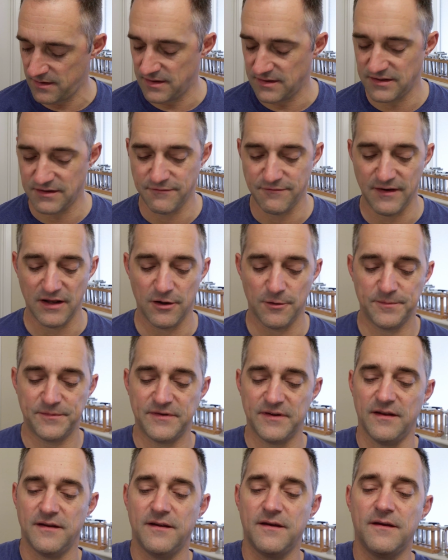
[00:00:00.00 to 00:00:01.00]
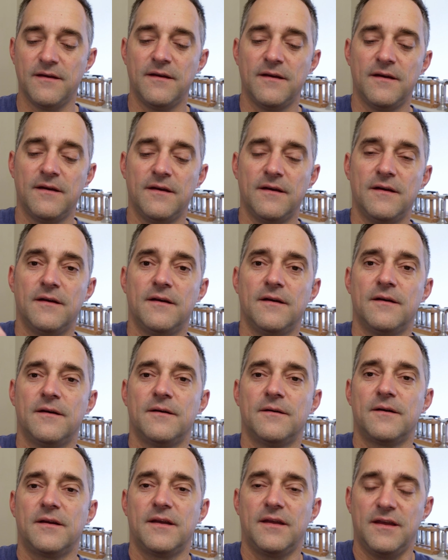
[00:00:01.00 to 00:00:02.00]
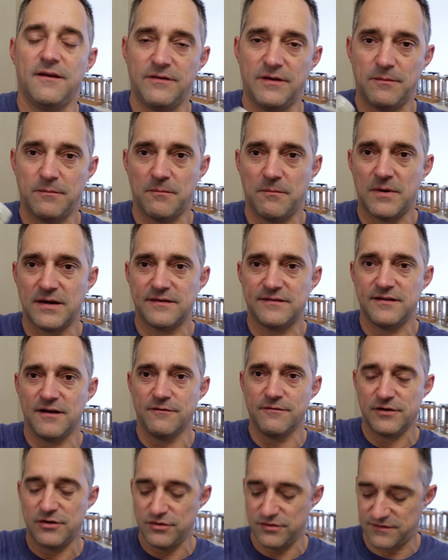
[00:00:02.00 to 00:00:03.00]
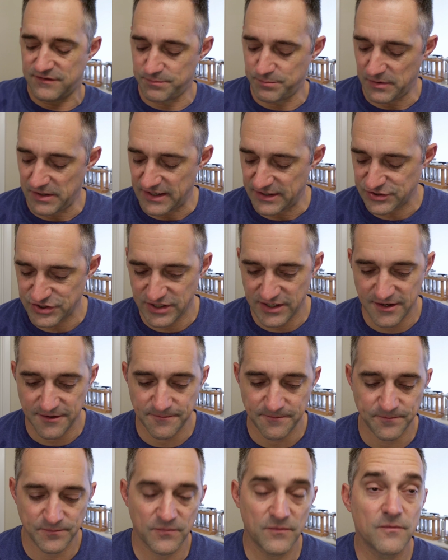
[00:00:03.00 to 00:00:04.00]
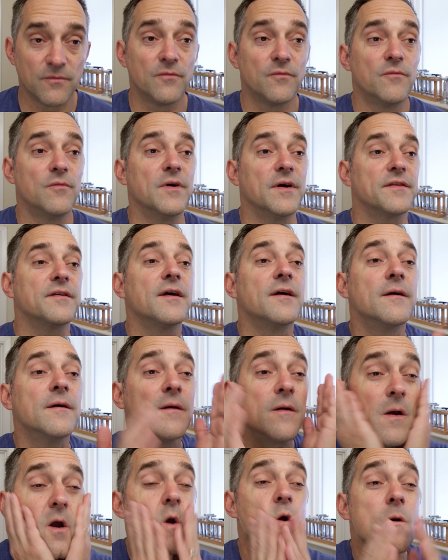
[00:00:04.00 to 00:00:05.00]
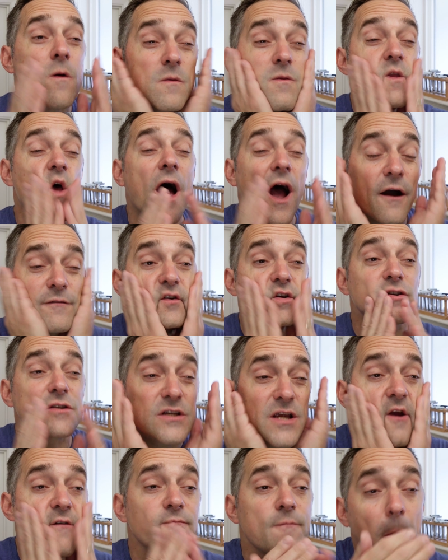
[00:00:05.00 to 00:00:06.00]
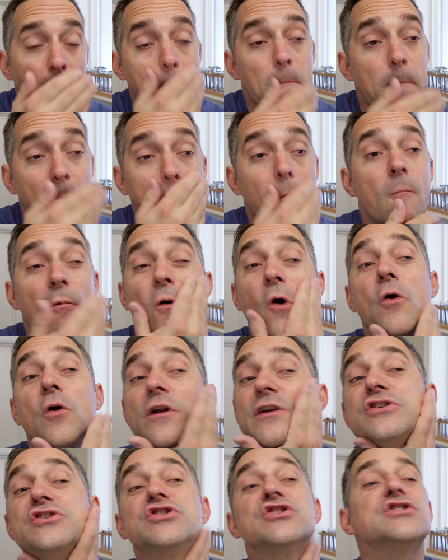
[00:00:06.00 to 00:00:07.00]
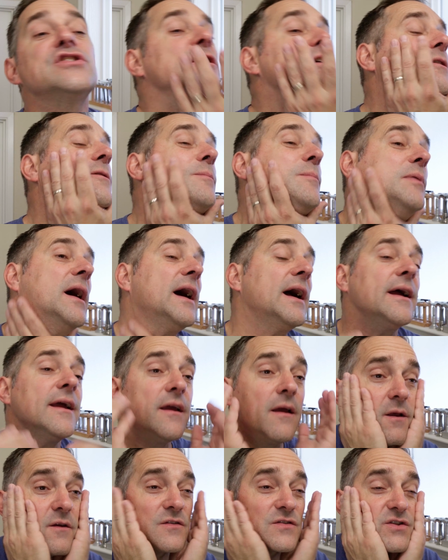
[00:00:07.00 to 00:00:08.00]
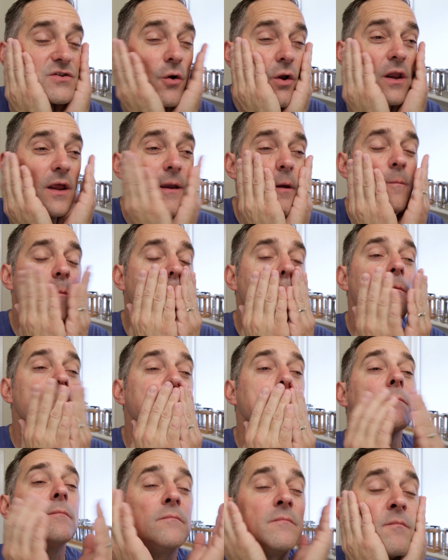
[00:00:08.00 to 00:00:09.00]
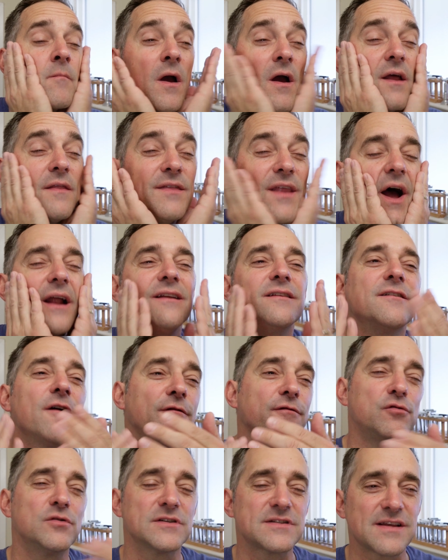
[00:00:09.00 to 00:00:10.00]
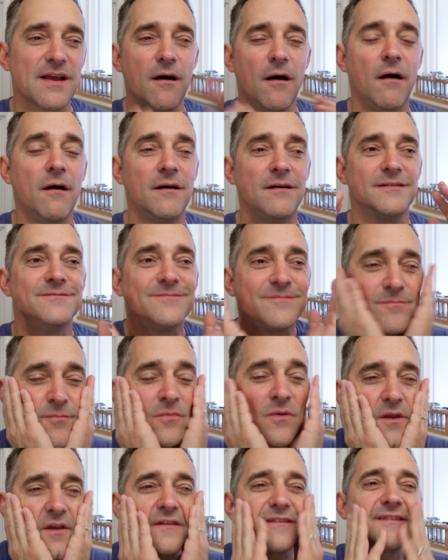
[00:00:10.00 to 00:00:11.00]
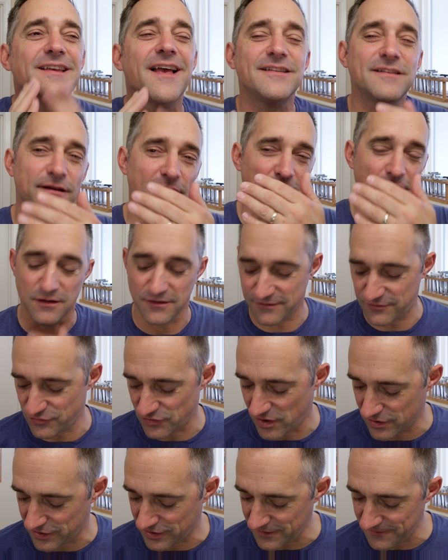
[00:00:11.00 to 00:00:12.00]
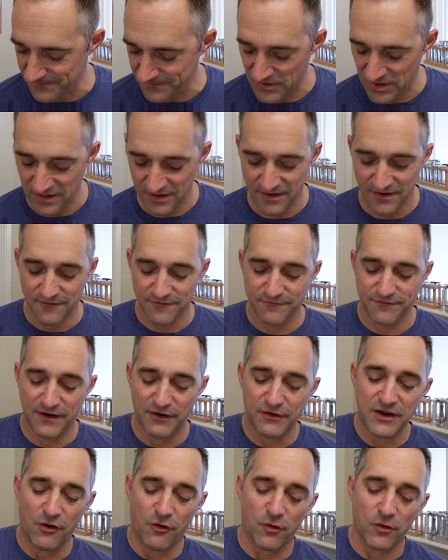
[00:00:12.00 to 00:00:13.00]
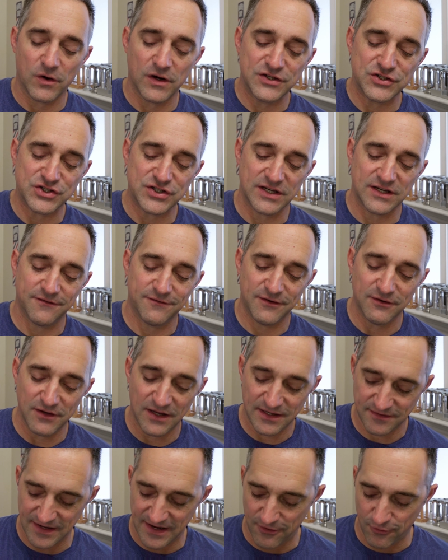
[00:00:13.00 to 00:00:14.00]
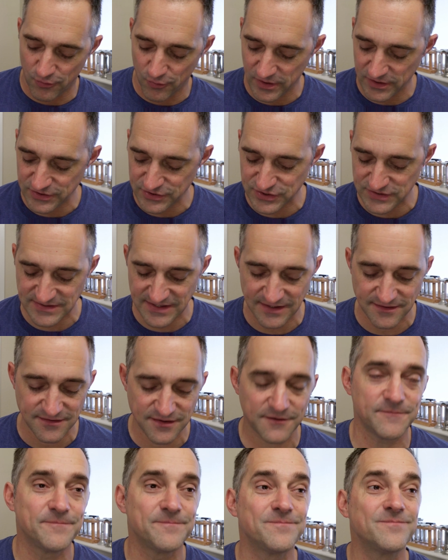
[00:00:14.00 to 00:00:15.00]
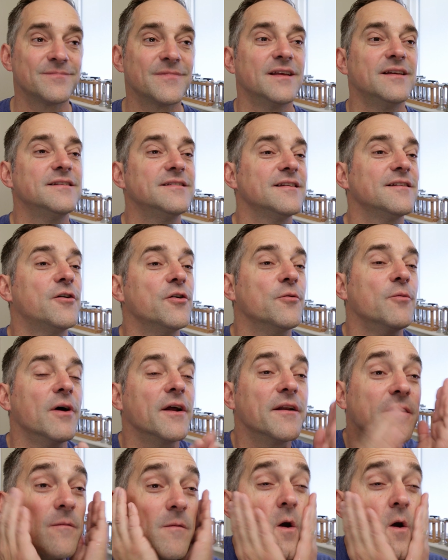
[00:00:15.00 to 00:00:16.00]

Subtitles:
develops, and giving myself a good splash here with the Aftershave Orange Chill by Stirling. And that is, of course, scented a little stronger. Very orangey. If you like that orange scent, this is a good one.